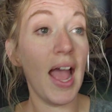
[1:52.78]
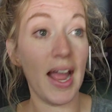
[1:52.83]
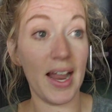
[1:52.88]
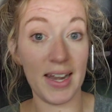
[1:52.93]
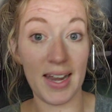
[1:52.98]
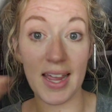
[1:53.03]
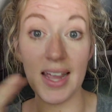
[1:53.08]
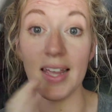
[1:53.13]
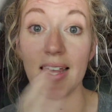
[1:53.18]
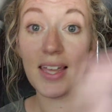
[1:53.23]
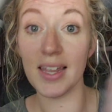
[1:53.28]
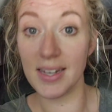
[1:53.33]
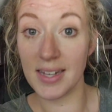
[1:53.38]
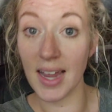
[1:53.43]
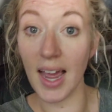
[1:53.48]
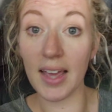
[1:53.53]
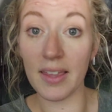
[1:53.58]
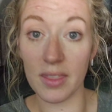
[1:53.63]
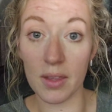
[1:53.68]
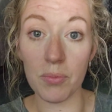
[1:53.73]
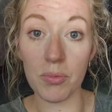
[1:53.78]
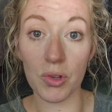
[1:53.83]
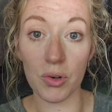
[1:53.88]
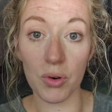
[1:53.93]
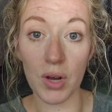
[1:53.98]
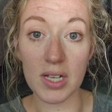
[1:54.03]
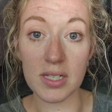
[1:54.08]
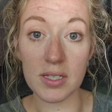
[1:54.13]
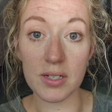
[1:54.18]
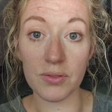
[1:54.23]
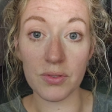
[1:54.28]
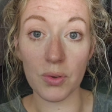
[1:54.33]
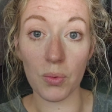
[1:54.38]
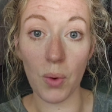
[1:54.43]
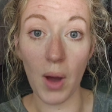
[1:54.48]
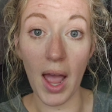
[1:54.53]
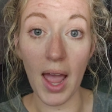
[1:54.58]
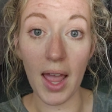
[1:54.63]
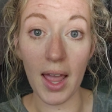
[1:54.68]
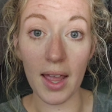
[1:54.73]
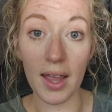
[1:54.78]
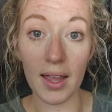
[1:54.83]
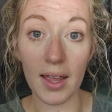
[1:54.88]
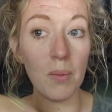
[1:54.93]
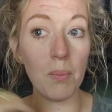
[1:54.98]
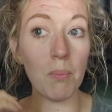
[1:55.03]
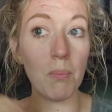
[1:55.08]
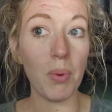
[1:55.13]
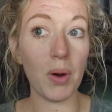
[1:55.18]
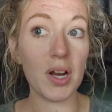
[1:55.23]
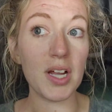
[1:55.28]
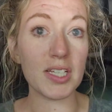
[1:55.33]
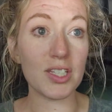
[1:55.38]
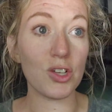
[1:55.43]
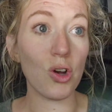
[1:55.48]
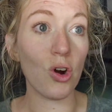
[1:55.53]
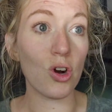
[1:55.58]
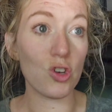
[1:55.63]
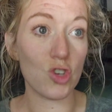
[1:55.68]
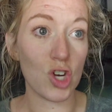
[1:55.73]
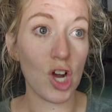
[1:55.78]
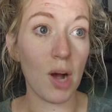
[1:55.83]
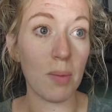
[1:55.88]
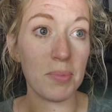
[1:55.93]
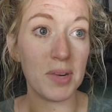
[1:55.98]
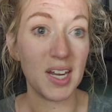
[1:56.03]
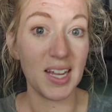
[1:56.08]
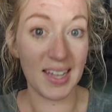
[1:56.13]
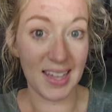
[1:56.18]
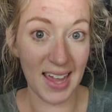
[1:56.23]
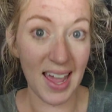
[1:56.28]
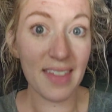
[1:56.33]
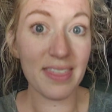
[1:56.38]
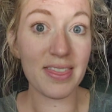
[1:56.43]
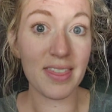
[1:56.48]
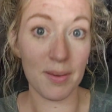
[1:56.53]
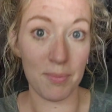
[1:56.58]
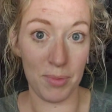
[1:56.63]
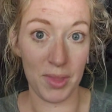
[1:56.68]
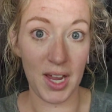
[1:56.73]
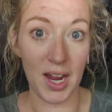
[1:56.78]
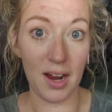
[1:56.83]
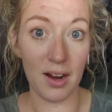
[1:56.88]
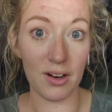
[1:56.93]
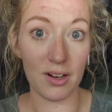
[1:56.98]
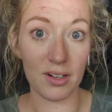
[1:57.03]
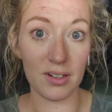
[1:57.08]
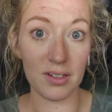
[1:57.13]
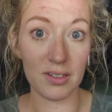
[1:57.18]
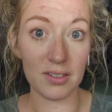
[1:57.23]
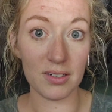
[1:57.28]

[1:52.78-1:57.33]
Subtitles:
and he can take them the rest of the way. But it's our job to get them there.